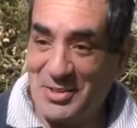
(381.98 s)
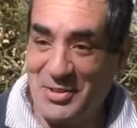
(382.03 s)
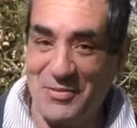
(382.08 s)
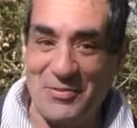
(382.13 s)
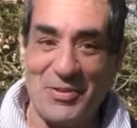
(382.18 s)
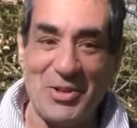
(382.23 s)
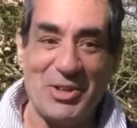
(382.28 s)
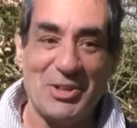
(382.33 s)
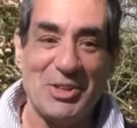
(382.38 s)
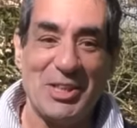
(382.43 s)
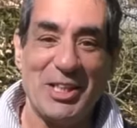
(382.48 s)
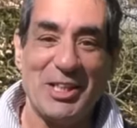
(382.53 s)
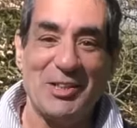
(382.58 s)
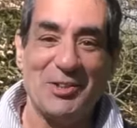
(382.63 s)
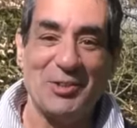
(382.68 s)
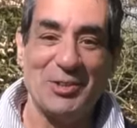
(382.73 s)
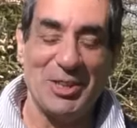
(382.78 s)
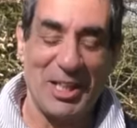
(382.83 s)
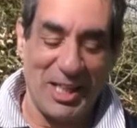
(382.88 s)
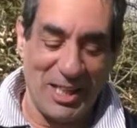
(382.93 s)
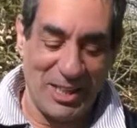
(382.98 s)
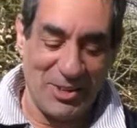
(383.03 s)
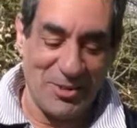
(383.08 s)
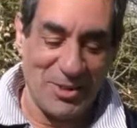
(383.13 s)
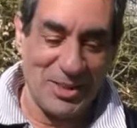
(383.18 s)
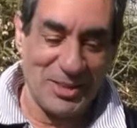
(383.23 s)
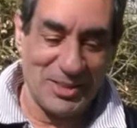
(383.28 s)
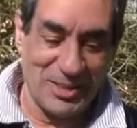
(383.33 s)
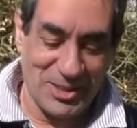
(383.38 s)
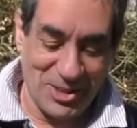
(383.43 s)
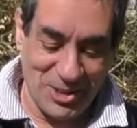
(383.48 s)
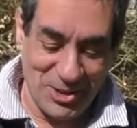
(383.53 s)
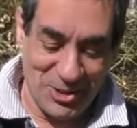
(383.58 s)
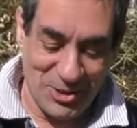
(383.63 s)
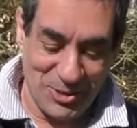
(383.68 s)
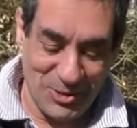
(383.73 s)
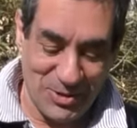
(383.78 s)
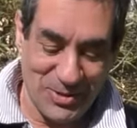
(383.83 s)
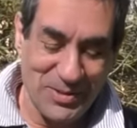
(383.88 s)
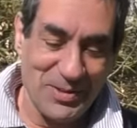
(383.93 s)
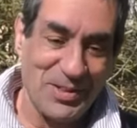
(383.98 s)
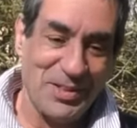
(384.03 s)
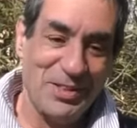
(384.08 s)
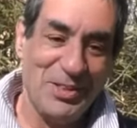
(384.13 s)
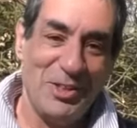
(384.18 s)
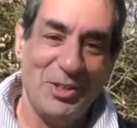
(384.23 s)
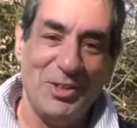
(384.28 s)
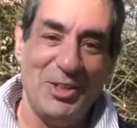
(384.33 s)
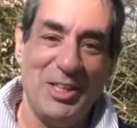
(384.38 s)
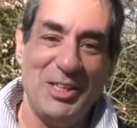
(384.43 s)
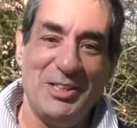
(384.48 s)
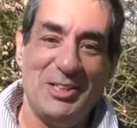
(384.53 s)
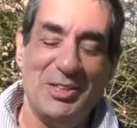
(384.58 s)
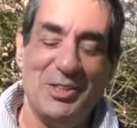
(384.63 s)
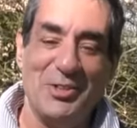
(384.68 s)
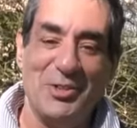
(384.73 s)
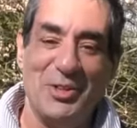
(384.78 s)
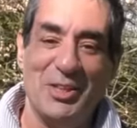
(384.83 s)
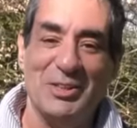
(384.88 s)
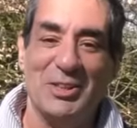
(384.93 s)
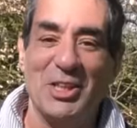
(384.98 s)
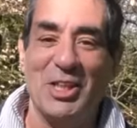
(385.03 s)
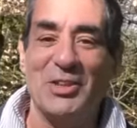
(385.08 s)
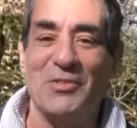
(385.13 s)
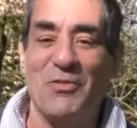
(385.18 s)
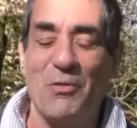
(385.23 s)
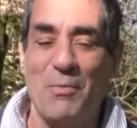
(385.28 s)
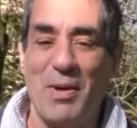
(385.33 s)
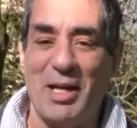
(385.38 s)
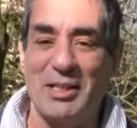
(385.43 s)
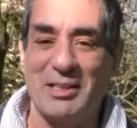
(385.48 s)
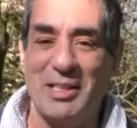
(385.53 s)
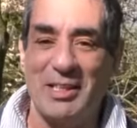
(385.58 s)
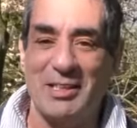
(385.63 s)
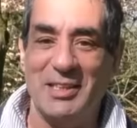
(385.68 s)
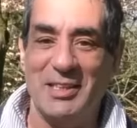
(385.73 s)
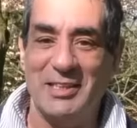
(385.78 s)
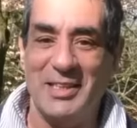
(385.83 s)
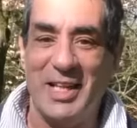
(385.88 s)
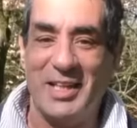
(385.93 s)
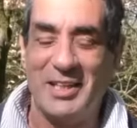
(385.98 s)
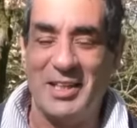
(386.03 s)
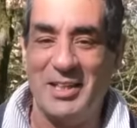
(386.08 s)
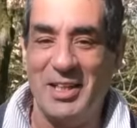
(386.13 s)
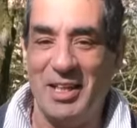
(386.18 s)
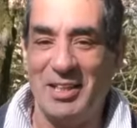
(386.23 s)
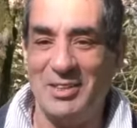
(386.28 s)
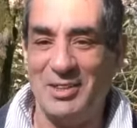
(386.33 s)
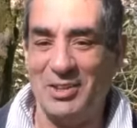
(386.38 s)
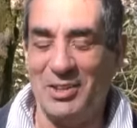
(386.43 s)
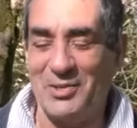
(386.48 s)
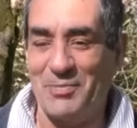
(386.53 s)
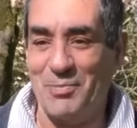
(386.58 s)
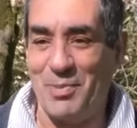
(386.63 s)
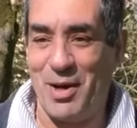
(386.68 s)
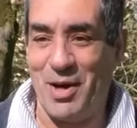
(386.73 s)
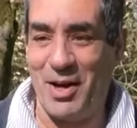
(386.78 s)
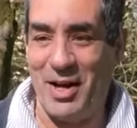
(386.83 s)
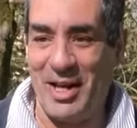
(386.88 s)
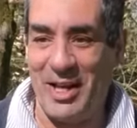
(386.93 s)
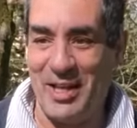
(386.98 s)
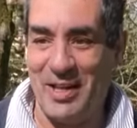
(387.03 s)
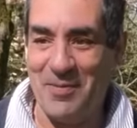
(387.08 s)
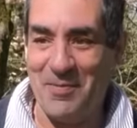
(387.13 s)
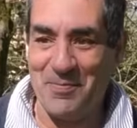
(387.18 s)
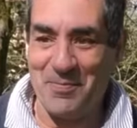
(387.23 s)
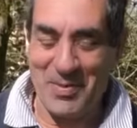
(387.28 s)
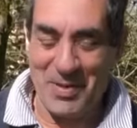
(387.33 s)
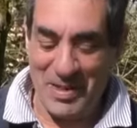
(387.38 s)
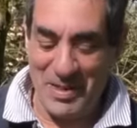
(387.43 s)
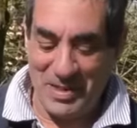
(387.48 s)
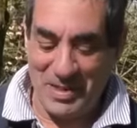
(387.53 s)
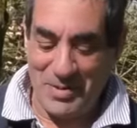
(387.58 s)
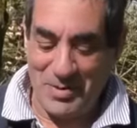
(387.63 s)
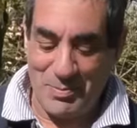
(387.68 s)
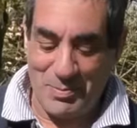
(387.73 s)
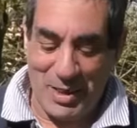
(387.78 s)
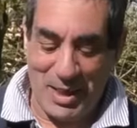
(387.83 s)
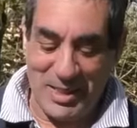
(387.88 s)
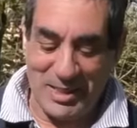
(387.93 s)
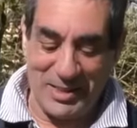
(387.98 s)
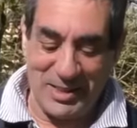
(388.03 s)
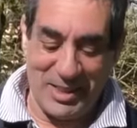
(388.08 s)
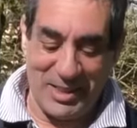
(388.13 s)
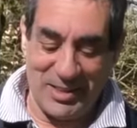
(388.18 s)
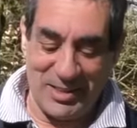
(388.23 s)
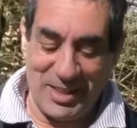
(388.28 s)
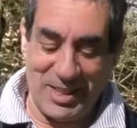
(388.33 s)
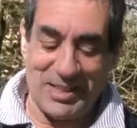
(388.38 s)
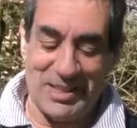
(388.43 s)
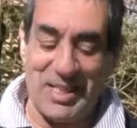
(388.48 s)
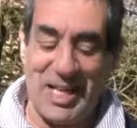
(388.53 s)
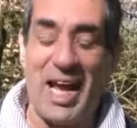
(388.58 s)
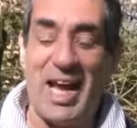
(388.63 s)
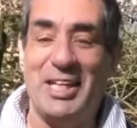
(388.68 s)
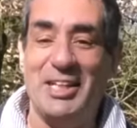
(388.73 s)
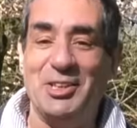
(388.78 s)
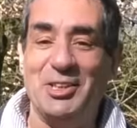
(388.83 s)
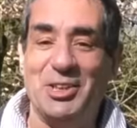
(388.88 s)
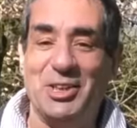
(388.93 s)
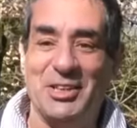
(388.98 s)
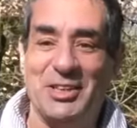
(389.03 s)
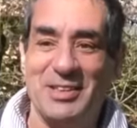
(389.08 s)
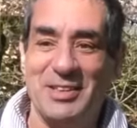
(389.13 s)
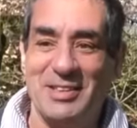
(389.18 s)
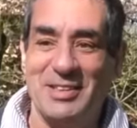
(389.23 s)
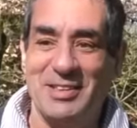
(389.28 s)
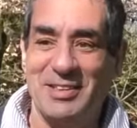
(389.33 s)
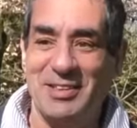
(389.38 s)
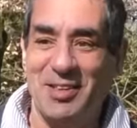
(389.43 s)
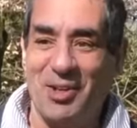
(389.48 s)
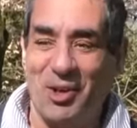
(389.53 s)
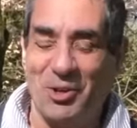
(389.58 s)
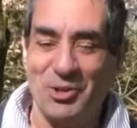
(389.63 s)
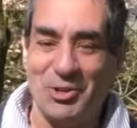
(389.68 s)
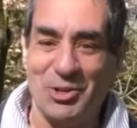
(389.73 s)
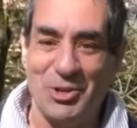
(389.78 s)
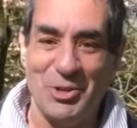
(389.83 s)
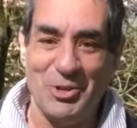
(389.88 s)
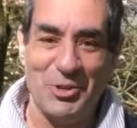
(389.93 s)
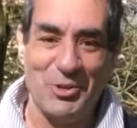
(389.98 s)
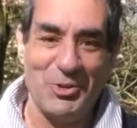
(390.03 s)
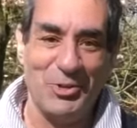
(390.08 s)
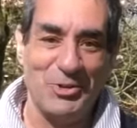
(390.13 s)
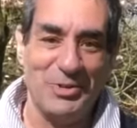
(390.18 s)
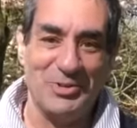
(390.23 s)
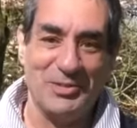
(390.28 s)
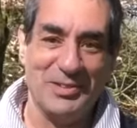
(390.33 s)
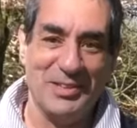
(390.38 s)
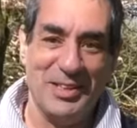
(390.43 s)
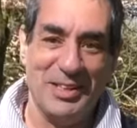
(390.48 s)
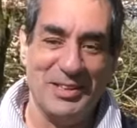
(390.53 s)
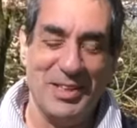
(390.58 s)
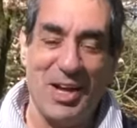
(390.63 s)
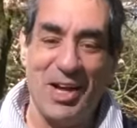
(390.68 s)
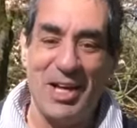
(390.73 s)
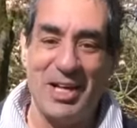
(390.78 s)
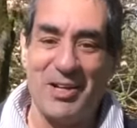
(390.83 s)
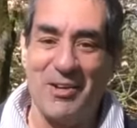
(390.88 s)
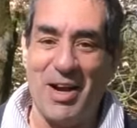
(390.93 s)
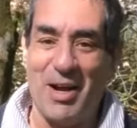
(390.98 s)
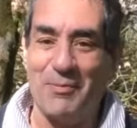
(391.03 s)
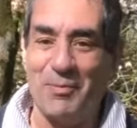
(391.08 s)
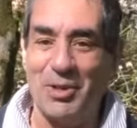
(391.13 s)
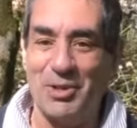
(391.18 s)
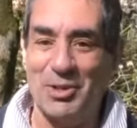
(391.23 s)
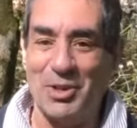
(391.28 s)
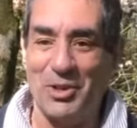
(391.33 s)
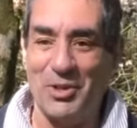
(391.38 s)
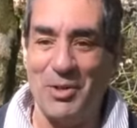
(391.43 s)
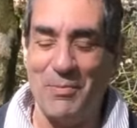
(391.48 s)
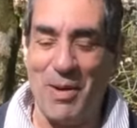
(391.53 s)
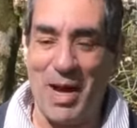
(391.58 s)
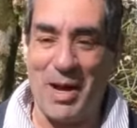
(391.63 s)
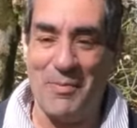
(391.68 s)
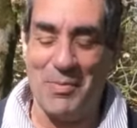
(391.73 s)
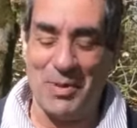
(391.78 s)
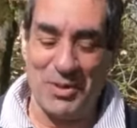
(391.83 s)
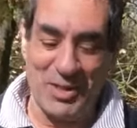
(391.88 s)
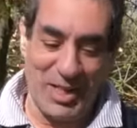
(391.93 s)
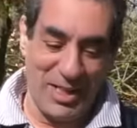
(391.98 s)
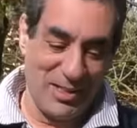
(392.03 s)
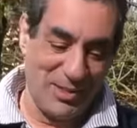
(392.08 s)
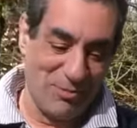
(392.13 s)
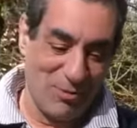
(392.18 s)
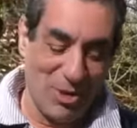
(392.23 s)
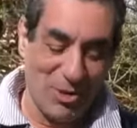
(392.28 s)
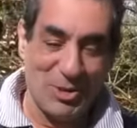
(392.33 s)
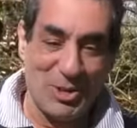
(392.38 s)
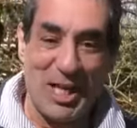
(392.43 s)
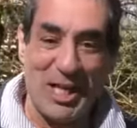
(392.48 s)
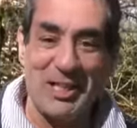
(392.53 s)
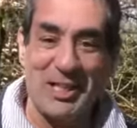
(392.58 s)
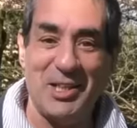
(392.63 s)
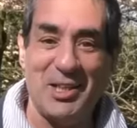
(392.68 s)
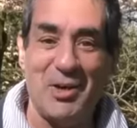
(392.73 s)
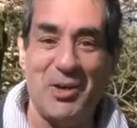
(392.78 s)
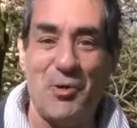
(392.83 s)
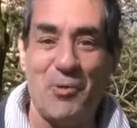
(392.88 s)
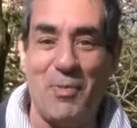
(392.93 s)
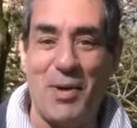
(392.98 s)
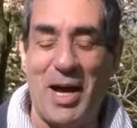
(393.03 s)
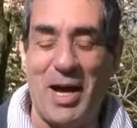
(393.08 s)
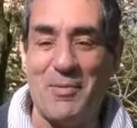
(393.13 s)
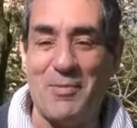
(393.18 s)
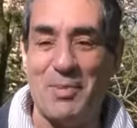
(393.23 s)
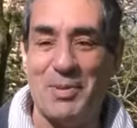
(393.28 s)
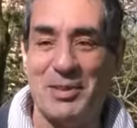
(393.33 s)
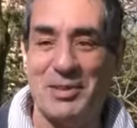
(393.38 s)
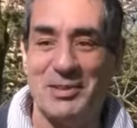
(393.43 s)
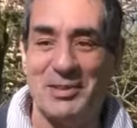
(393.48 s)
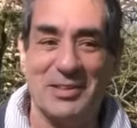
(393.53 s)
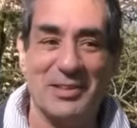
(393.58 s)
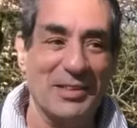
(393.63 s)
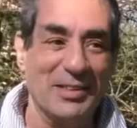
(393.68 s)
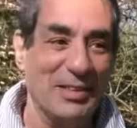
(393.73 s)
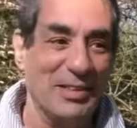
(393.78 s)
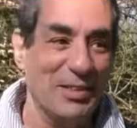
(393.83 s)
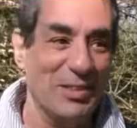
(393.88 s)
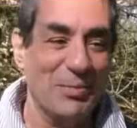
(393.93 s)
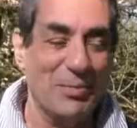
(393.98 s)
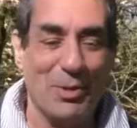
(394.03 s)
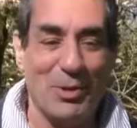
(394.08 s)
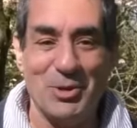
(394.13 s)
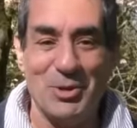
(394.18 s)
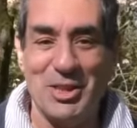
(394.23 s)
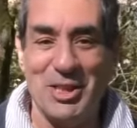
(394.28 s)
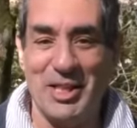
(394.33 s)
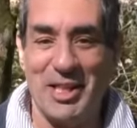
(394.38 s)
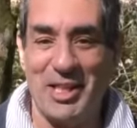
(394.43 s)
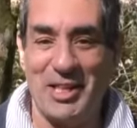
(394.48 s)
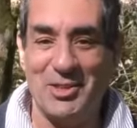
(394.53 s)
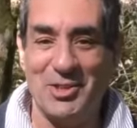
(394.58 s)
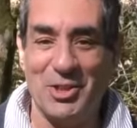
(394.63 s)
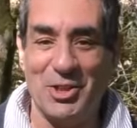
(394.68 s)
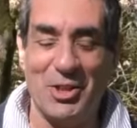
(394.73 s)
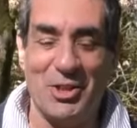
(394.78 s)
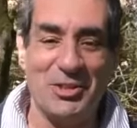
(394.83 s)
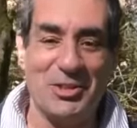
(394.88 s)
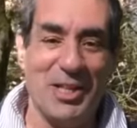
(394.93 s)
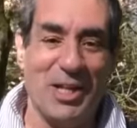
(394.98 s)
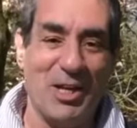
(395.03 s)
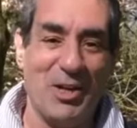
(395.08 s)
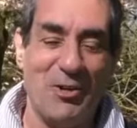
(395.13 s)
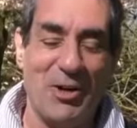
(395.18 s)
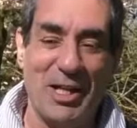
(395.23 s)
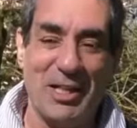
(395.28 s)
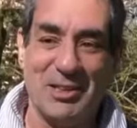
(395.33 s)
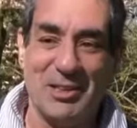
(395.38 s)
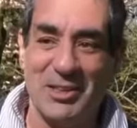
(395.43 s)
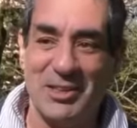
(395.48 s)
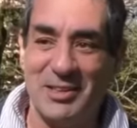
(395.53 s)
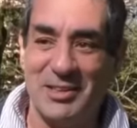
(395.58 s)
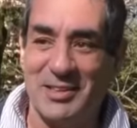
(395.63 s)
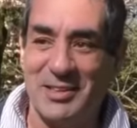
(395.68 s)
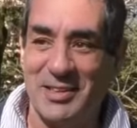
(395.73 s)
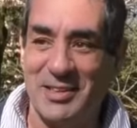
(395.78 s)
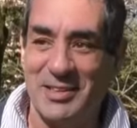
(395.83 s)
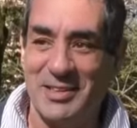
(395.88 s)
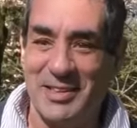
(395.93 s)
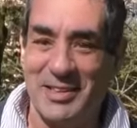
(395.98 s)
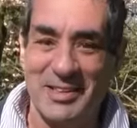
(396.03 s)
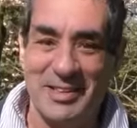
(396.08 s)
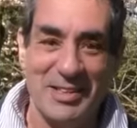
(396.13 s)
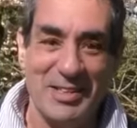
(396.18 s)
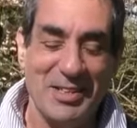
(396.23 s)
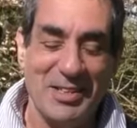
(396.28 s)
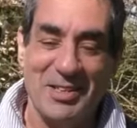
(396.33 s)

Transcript: the first thing it will tell you is you need to adjust for magnetic declination by placing this edge onto a diagram that's on the map and then rotating your map and pointing it in certain directions. And